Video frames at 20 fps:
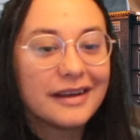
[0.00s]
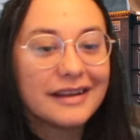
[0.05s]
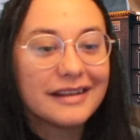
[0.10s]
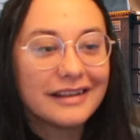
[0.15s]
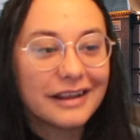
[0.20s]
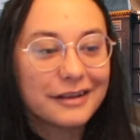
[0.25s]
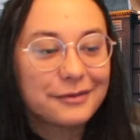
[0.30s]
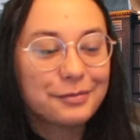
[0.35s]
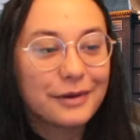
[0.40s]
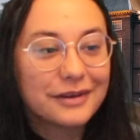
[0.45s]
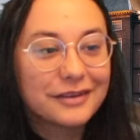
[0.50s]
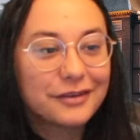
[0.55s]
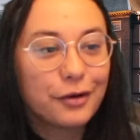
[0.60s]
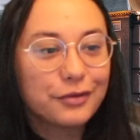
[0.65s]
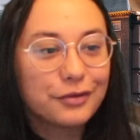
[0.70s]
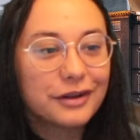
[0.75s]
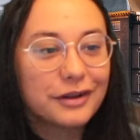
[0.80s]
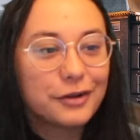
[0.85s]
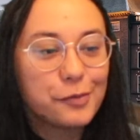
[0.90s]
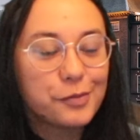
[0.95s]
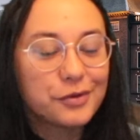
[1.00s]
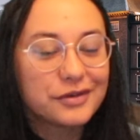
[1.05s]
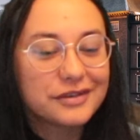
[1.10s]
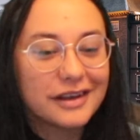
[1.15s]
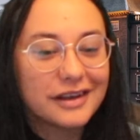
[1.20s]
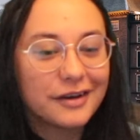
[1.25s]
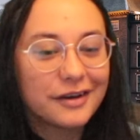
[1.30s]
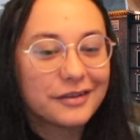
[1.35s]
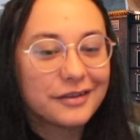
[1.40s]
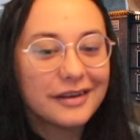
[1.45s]
That's why it's called the global
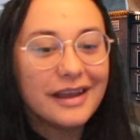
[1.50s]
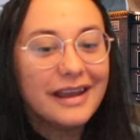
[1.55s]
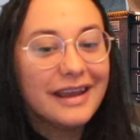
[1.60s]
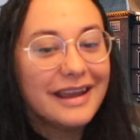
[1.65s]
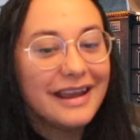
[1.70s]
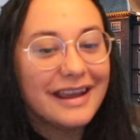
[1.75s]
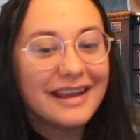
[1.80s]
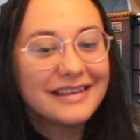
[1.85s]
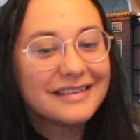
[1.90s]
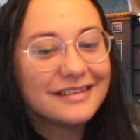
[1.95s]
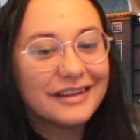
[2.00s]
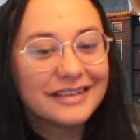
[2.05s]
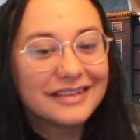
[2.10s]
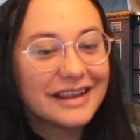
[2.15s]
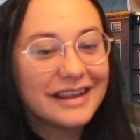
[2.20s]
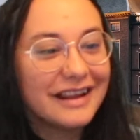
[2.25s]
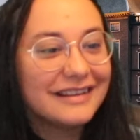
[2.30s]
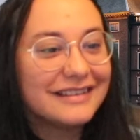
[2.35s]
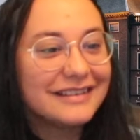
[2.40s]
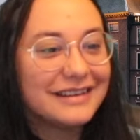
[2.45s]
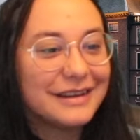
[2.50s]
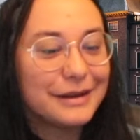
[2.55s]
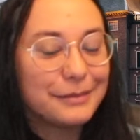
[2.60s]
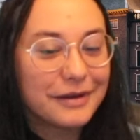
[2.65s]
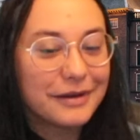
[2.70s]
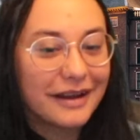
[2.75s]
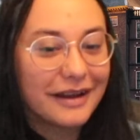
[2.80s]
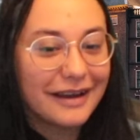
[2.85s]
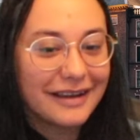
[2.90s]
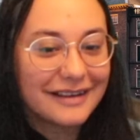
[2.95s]
south. It's not that deep,
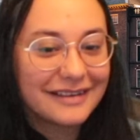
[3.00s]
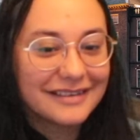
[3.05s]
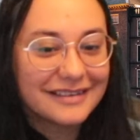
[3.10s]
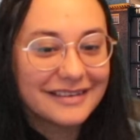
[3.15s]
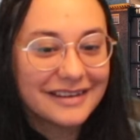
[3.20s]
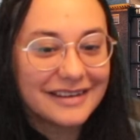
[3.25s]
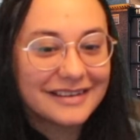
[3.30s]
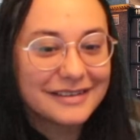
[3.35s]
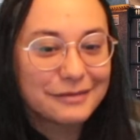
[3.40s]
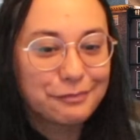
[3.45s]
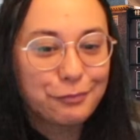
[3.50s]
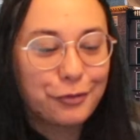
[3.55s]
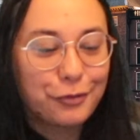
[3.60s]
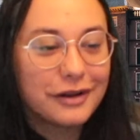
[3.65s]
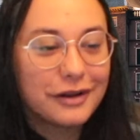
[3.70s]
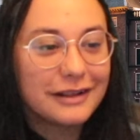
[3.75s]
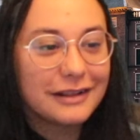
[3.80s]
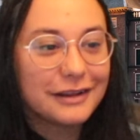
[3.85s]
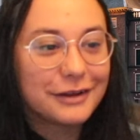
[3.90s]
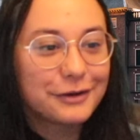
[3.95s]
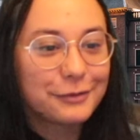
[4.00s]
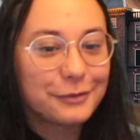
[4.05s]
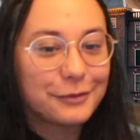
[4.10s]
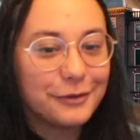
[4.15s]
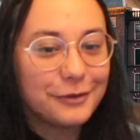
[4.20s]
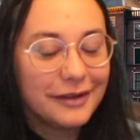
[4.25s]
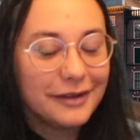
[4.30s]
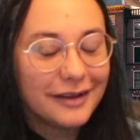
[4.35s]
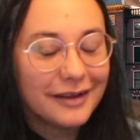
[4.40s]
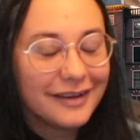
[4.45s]
guys. It's pretty
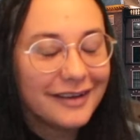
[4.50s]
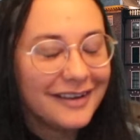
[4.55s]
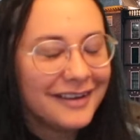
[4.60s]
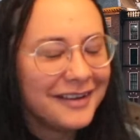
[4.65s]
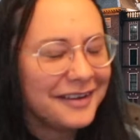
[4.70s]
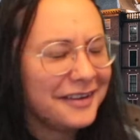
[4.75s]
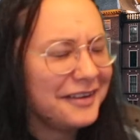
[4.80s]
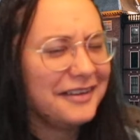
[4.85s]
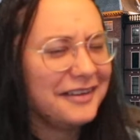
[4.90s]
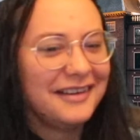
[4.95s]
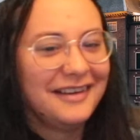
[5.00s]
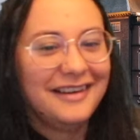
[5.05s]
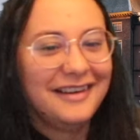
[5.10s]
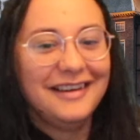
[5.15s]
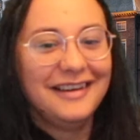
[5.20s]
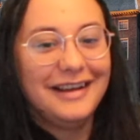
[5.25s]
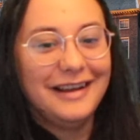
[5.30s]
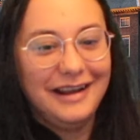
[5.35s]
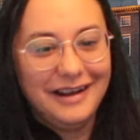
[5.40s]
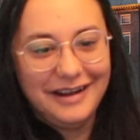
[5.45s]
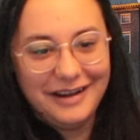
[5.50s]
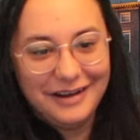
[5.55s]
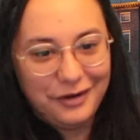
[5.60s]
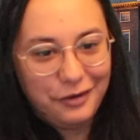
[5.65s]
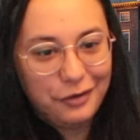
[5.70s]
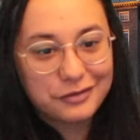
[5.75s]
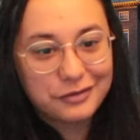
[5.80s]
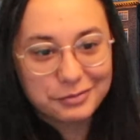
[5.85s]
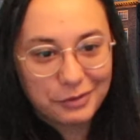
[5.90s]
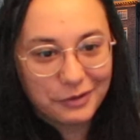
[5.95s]
literal. It
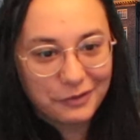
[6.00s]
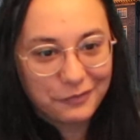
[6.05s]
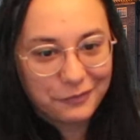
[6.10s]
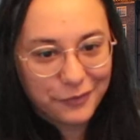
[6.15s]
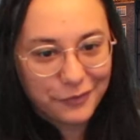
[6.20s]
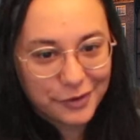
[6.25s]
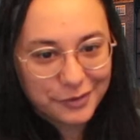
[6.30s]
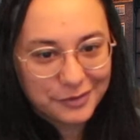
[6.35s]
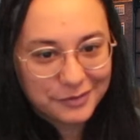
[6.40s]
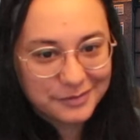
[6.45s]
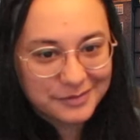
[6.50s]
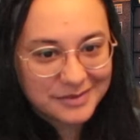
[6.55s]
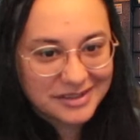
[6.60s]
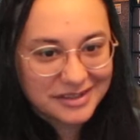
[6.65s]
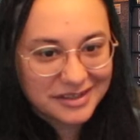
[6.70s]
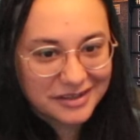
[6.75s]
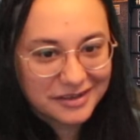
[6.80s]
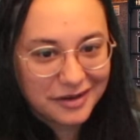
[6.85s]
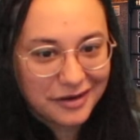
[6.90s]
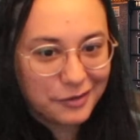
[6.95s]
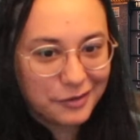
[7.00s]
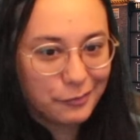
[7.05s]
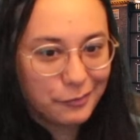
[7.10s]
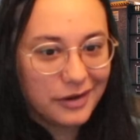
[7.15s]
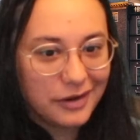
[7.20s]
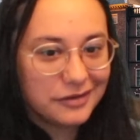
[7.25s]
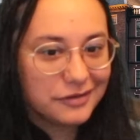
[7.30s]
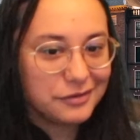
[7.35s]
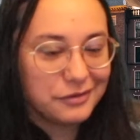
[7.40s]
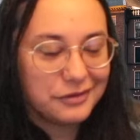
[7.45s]
also refers to
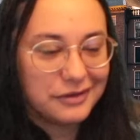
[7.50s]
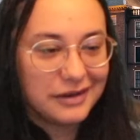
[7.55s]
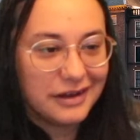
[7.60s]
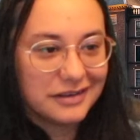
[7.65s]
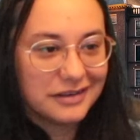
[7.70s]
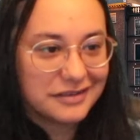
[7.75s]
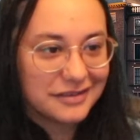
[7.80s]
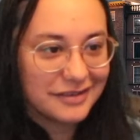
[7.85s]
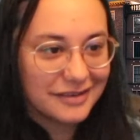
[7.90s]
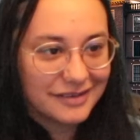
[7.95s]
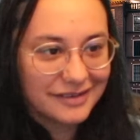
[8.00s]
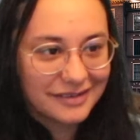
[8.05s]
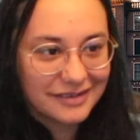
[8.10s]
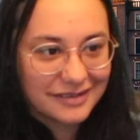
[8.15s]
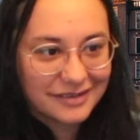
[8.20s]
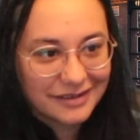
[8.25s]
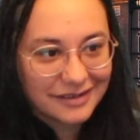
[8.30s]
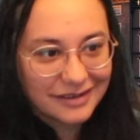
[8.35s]
non-Western nations.